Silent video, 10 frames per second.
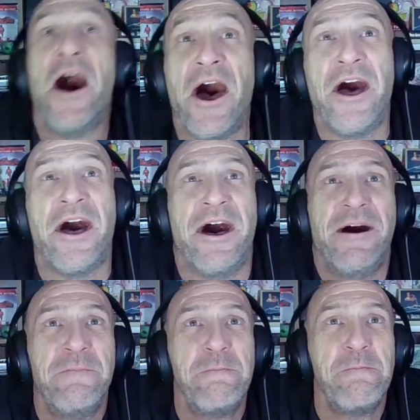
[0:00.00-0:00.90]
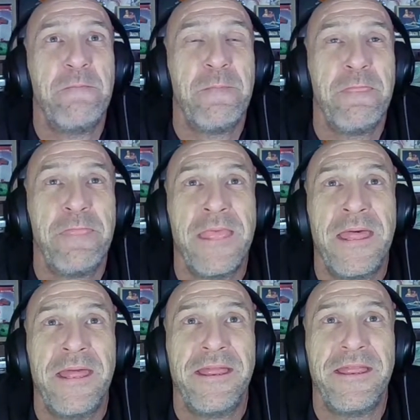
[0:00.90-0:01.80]
Let's see what kind of effect
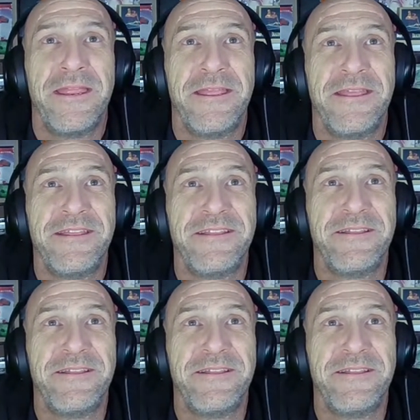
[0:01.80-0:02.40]
that has on